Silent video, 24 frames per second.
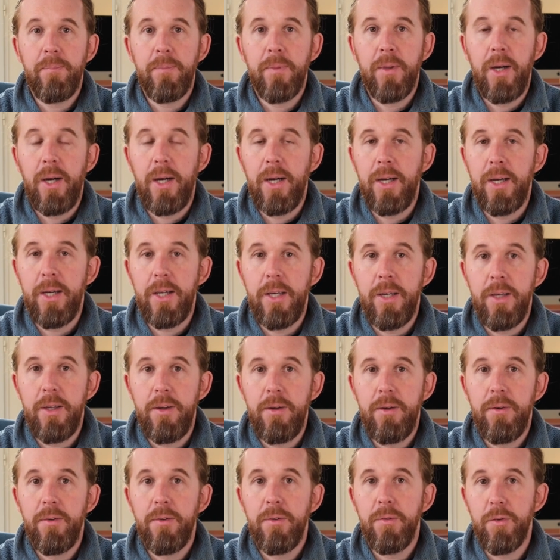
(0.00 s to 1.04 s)
I
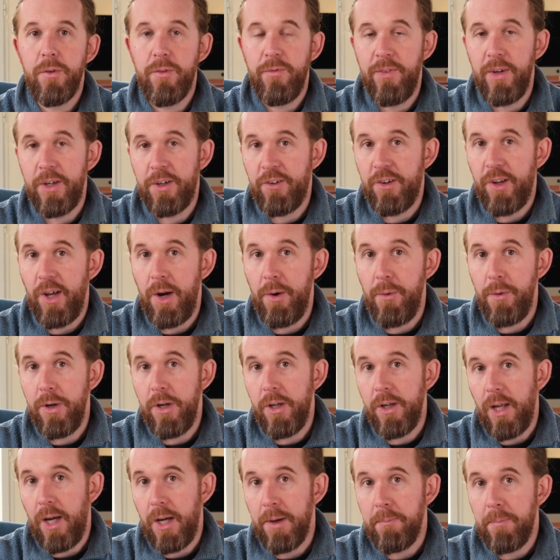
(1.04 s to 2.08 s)
was a vegetarian
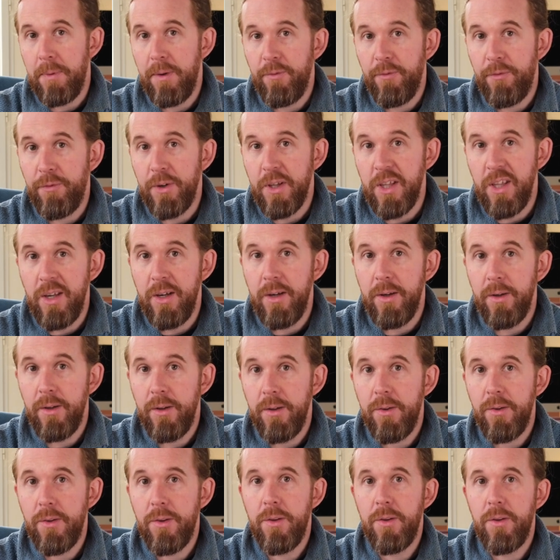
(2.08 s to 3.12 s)
and had been for
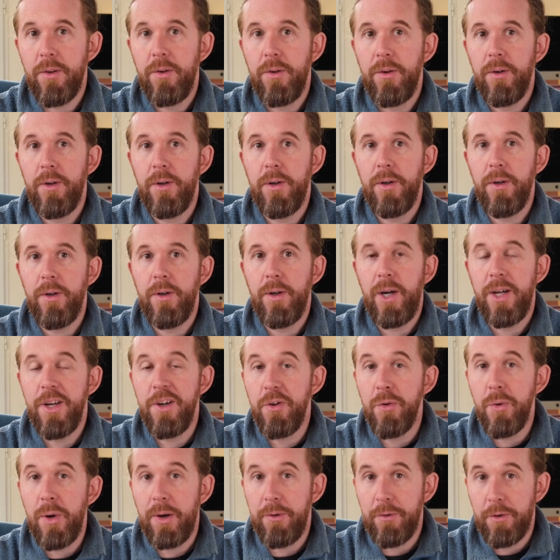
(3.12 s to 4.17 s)
years. I
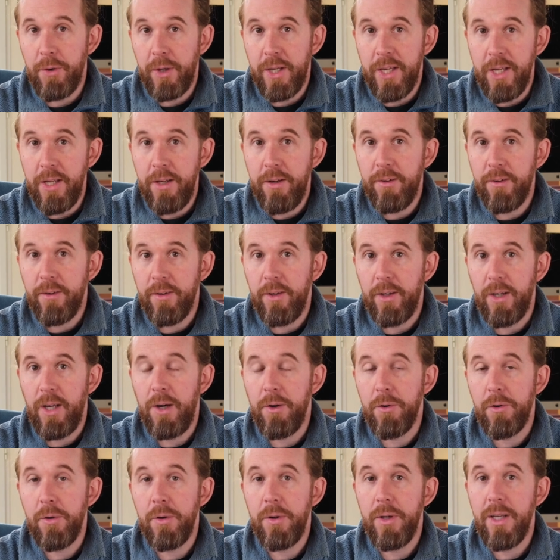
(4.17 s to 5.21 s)
knew how to eat and
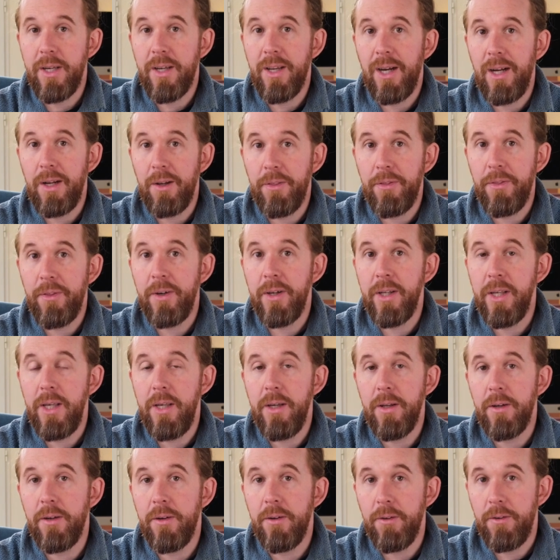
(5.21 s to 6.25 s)
how to eat healthily
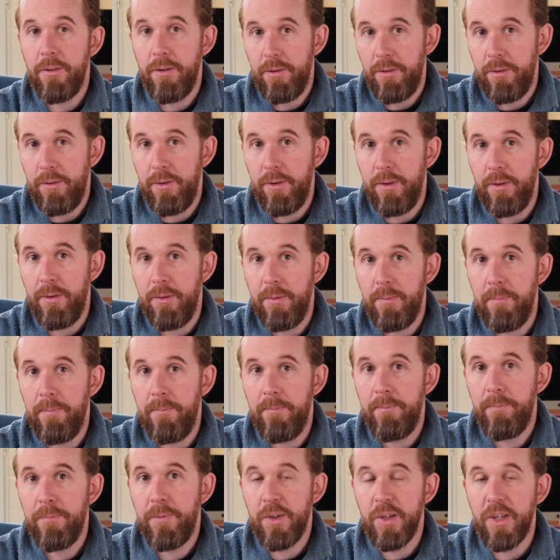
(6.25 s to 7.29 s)
and
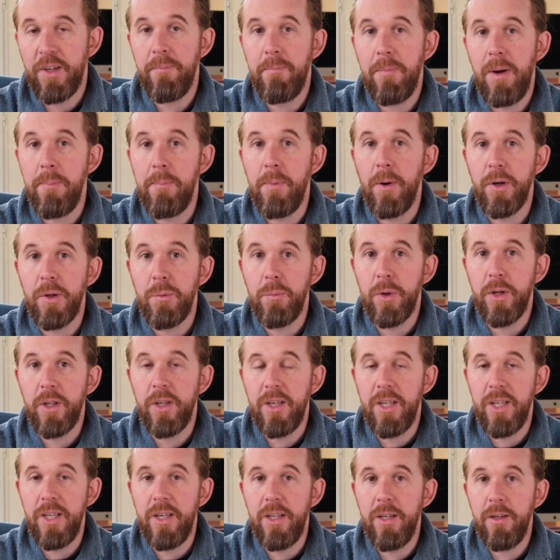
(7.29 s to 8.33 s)
to give my body what it
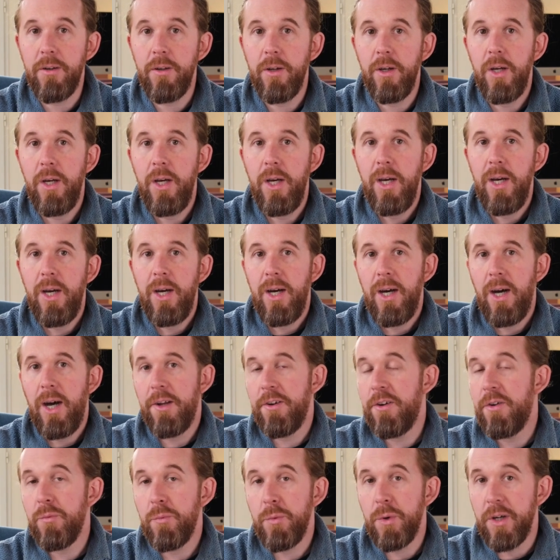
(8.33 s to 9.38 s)
needed. I
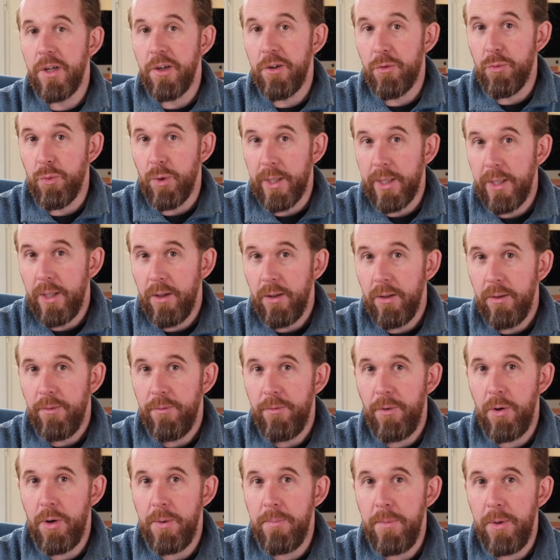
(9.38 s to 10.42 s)
didn't really drink
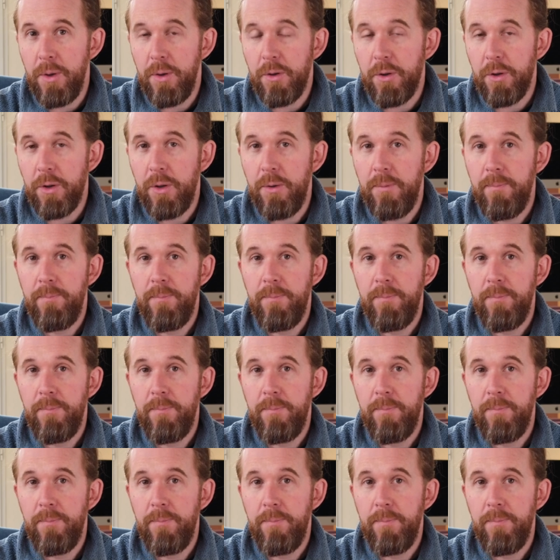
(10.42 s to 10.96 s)
very much.